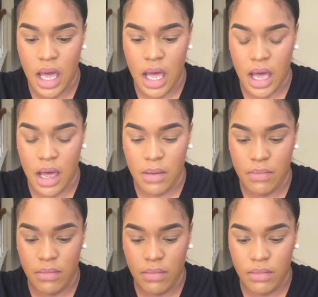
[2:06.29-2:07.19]

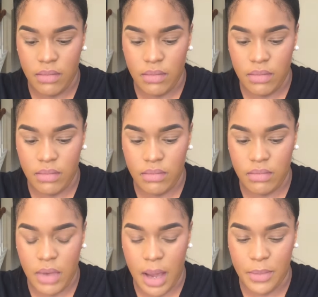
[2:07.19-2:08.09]
I'm
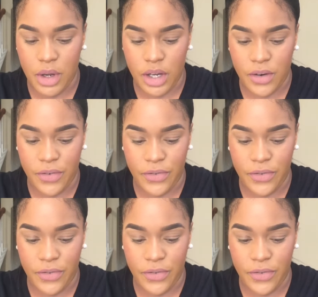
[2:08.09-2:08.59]
gonna